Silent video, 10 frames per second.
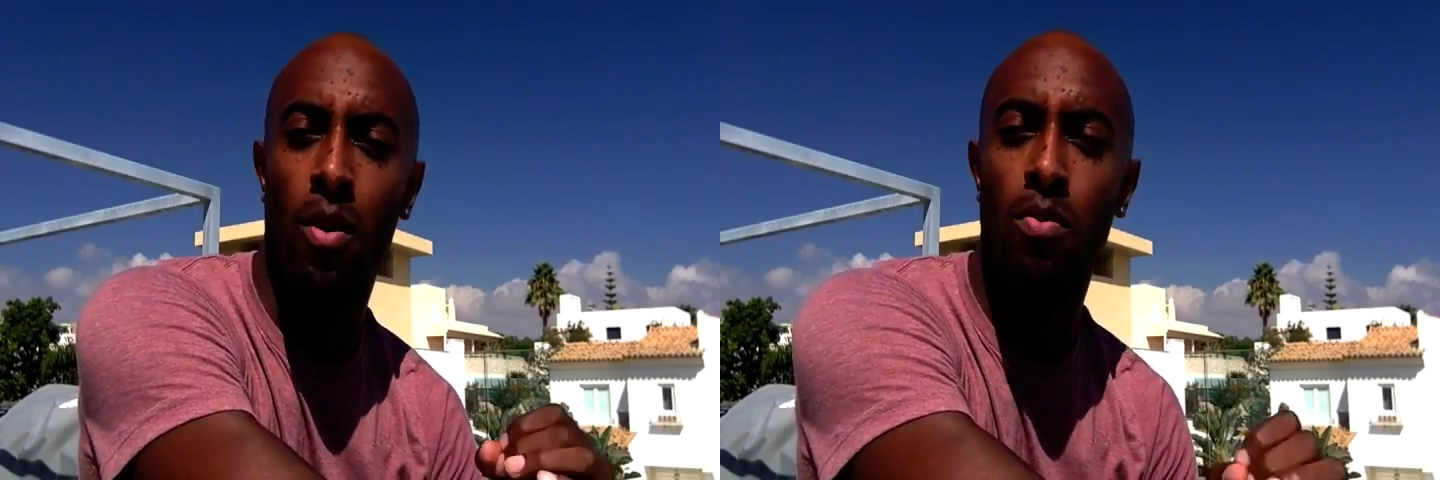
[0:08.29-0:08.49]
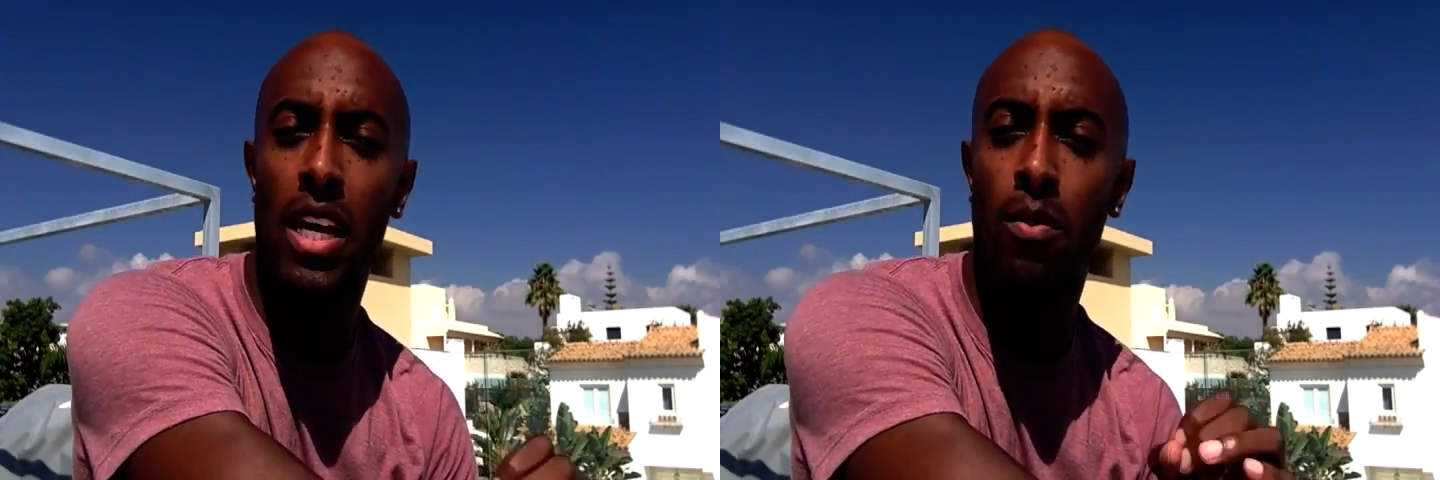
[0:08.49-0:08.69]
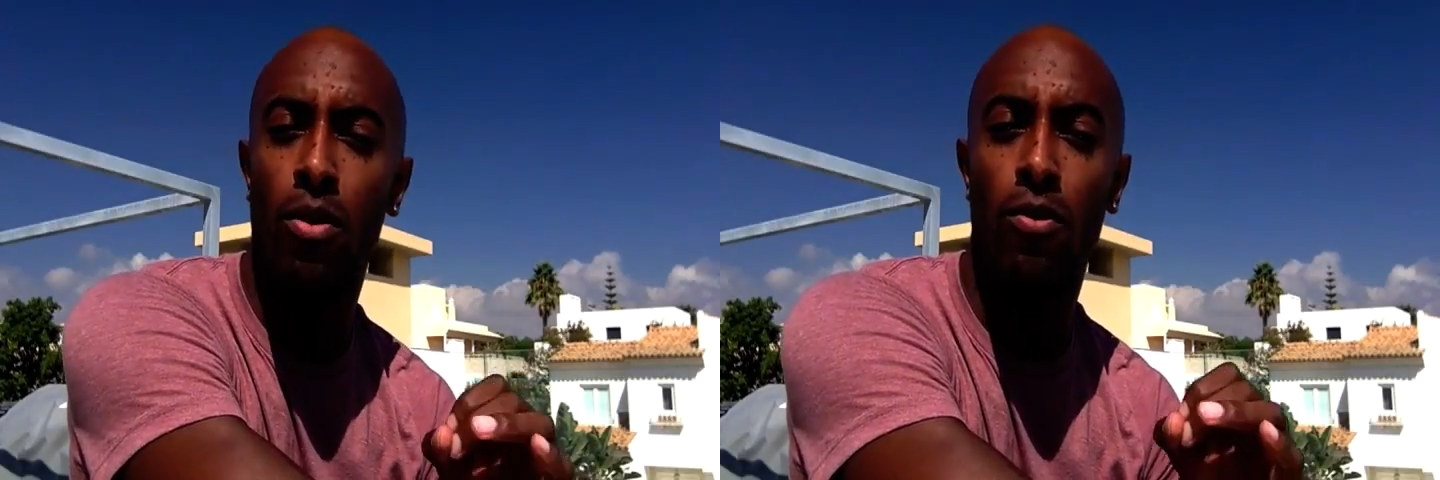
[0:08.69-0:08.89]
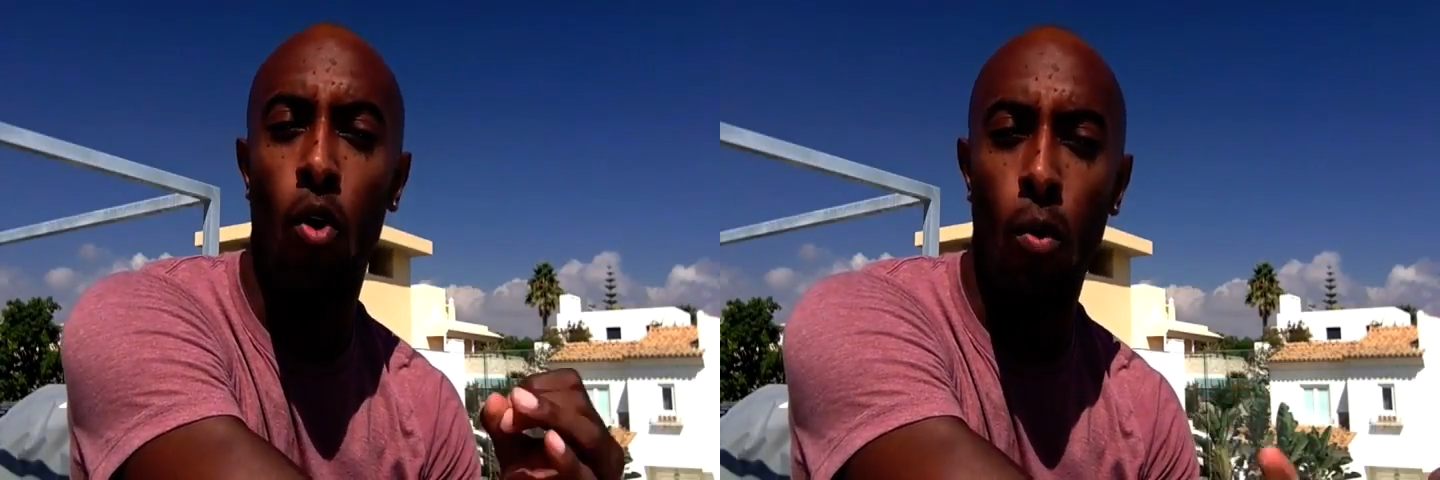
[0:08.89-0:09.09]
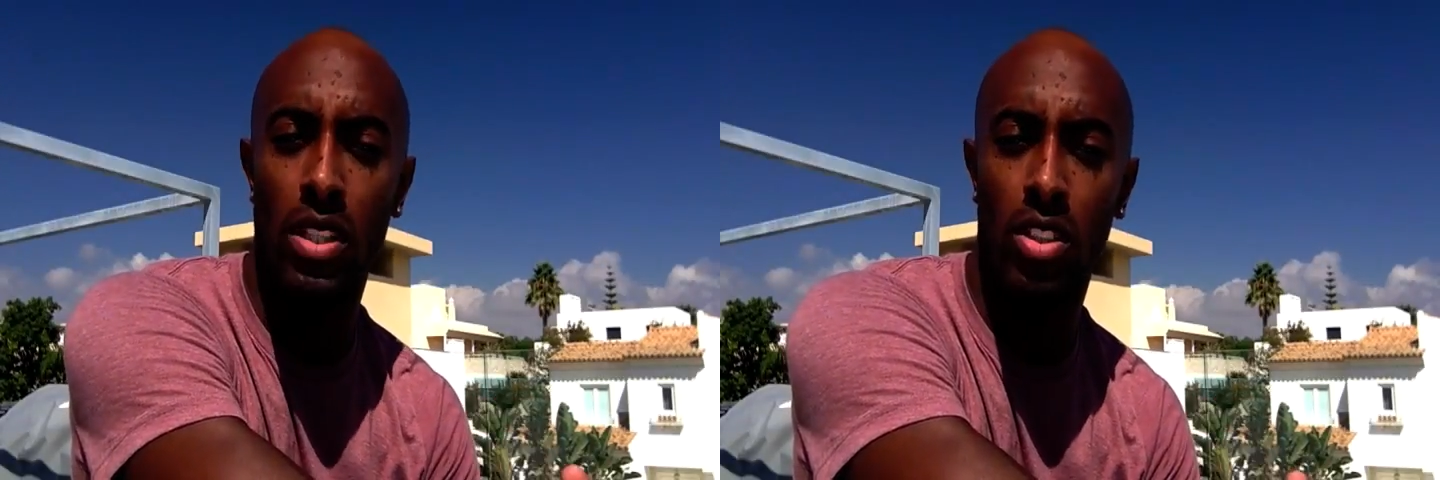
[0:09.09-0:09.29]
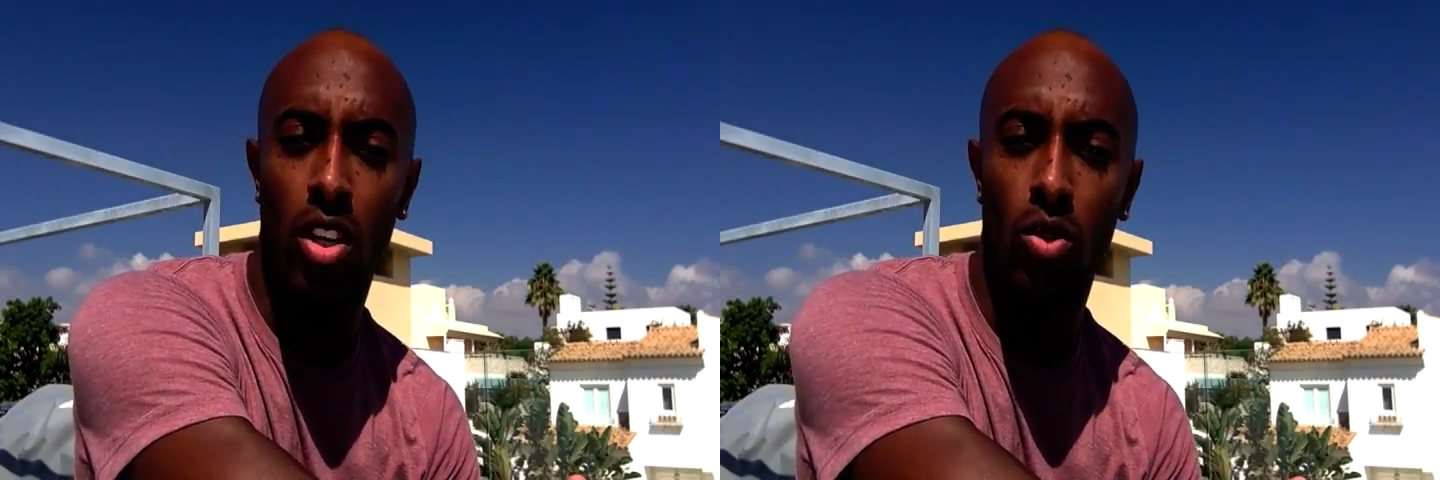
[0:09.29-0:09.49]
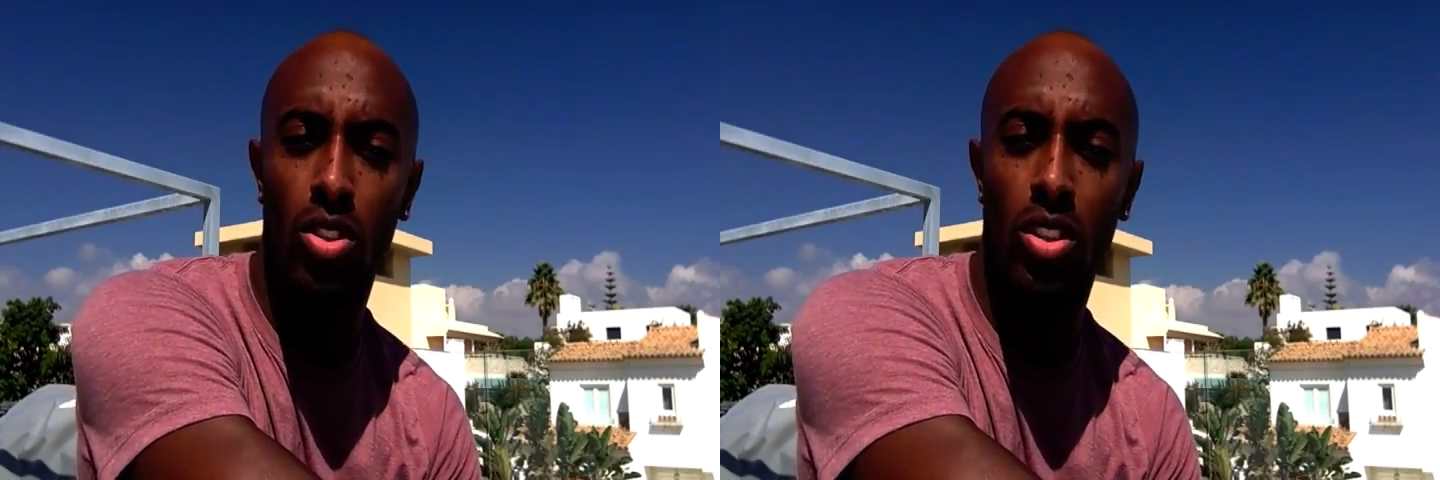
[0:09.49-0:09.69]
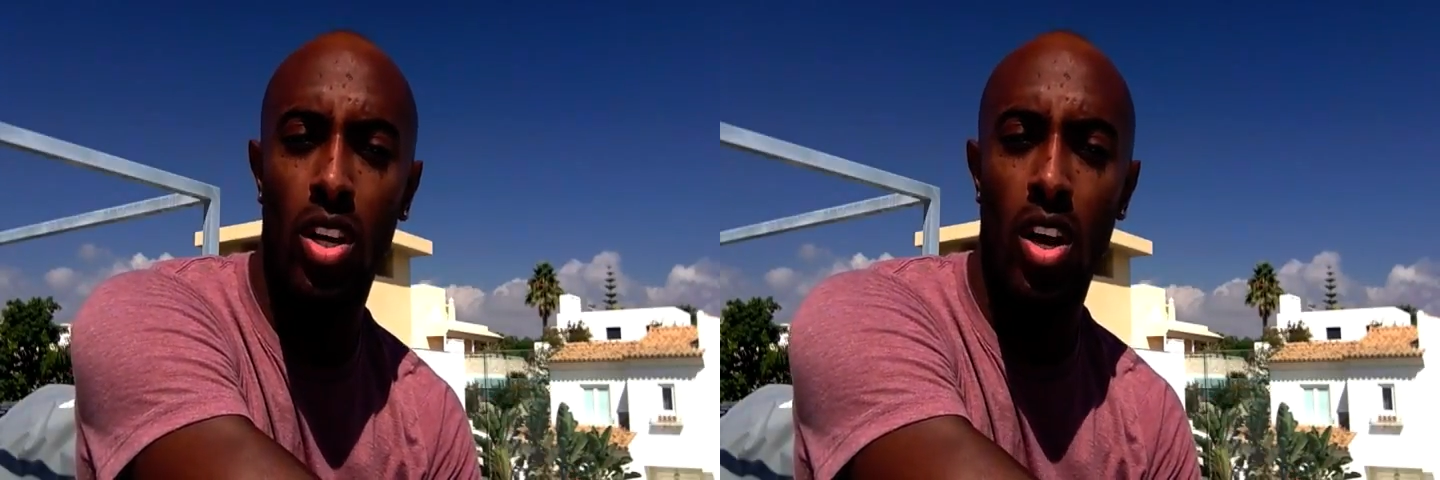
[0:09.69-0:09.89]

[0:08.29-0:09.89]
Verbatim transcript: peak performance coach.